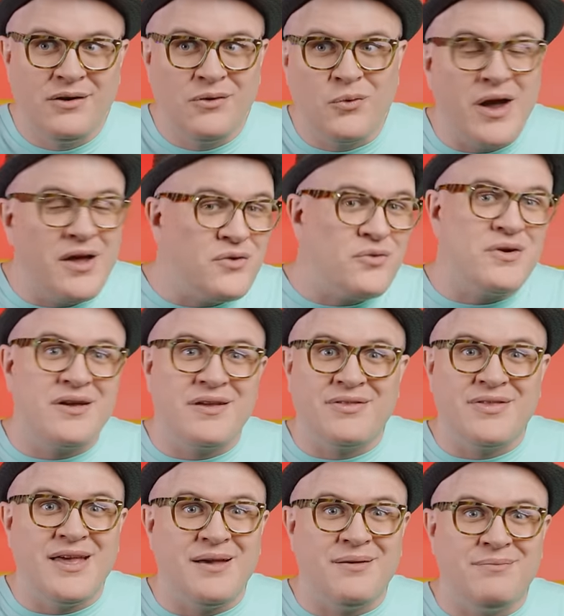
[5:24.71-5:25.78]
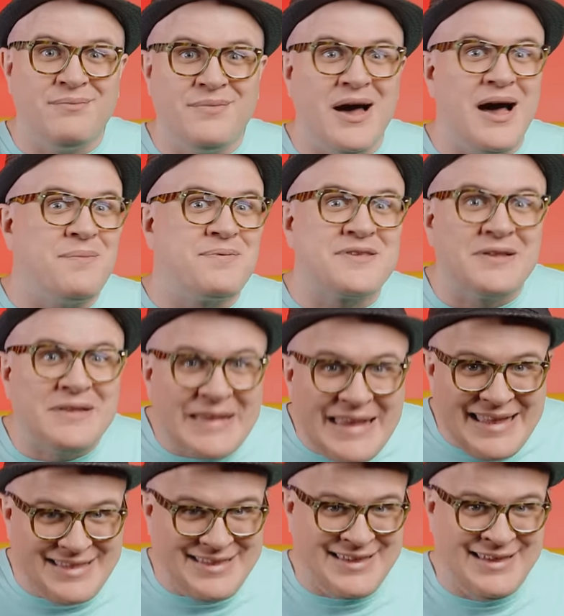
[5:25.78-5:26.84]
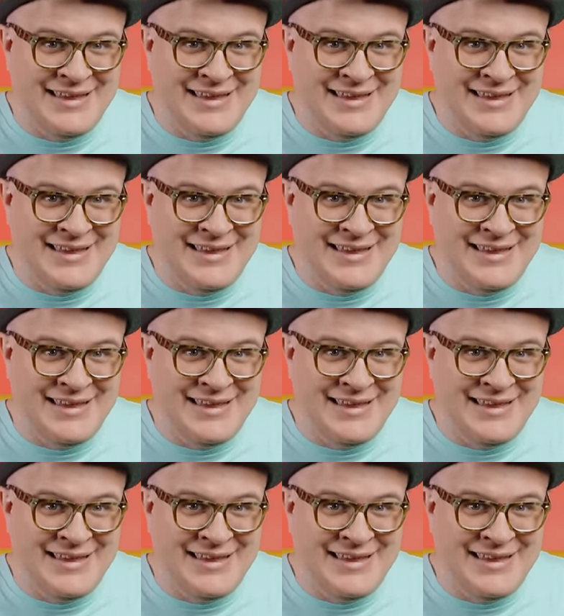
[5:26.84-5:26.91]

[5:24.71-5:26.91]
rendering them obsolete.